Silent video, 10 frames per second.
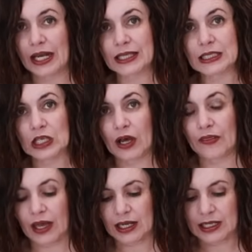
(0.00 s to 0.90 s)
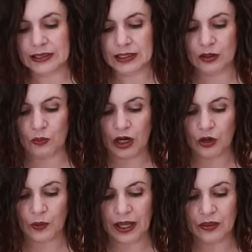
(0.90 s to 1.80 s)
and it's not that easy to
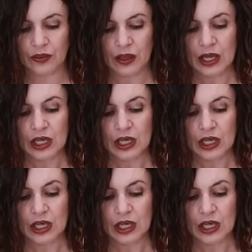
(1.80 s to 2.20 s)
work with.